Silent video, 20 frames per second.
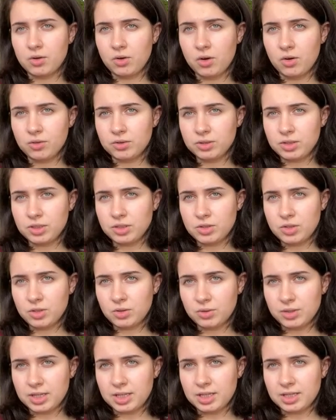only
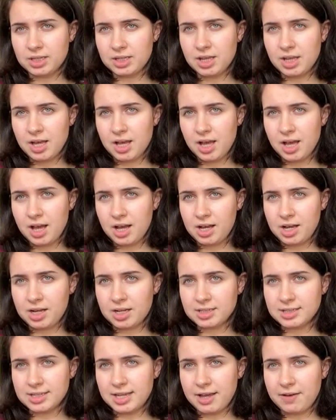took it
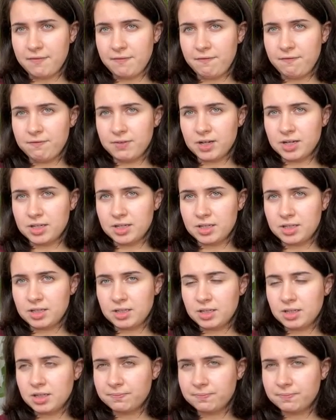as a fun